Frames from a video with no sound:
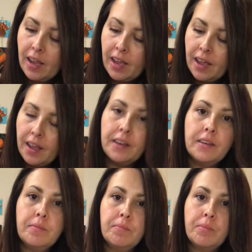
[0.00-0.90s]
and
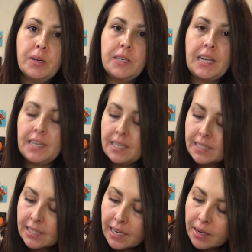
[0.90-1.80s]
pretend
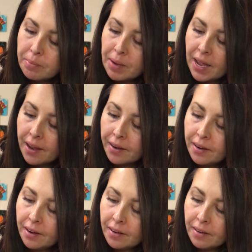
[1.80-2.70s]
it's like a
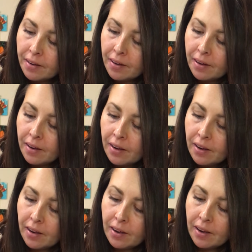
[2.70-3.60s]
pen
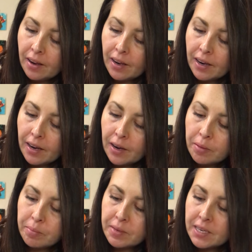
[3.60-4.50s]
and
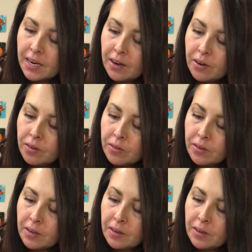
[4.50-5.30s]
come down.